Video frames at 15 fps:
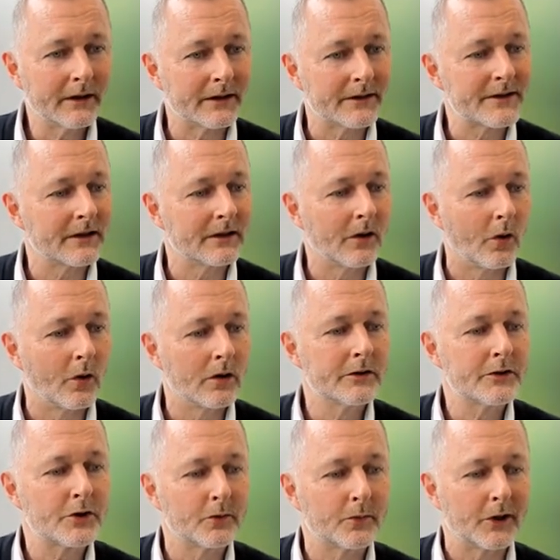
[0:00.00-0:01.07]
They're still all
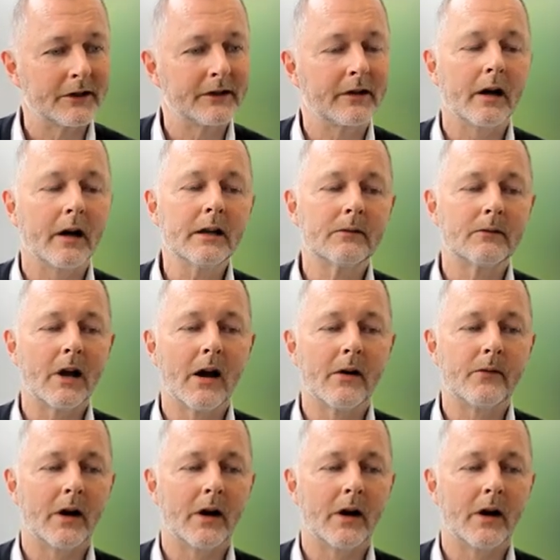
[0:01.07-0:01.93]
super exciting. We have